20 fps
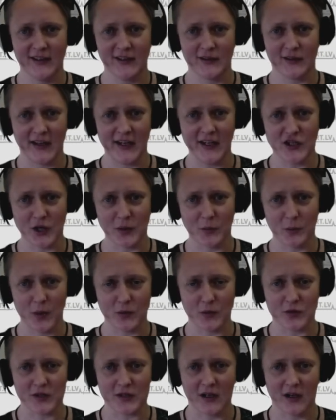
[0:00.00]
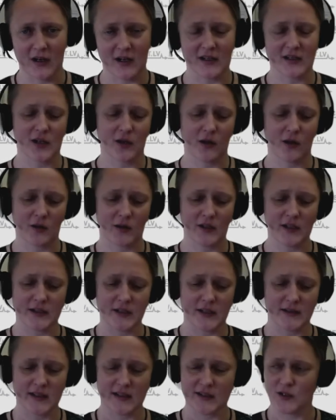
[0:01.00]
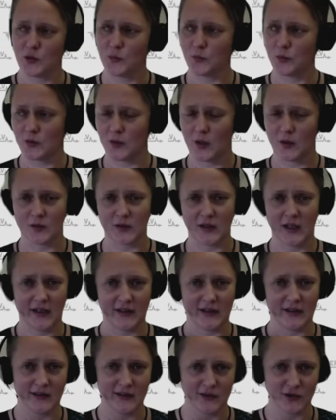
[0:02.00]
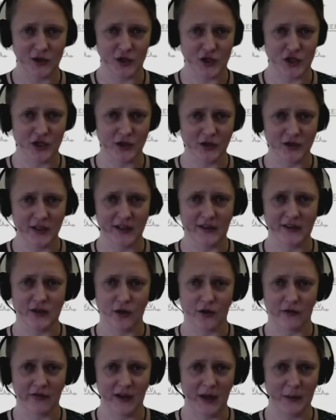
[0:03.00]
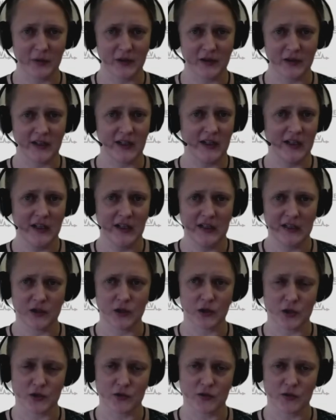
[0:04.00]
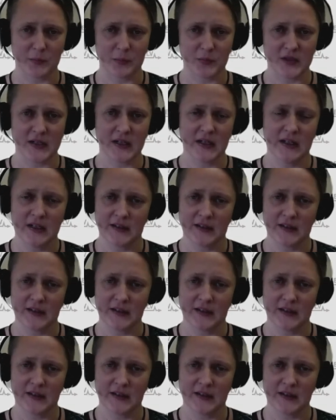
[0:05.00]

nature postcards, or is it that you put online your children, your family, your trips?